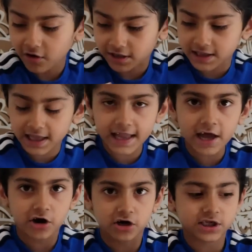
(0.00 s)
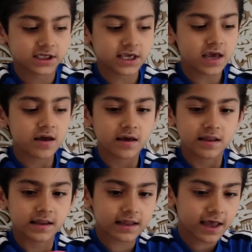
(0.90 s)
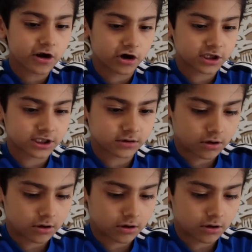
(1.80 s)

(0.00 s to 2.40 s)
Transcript: Look, the letters. See the letters.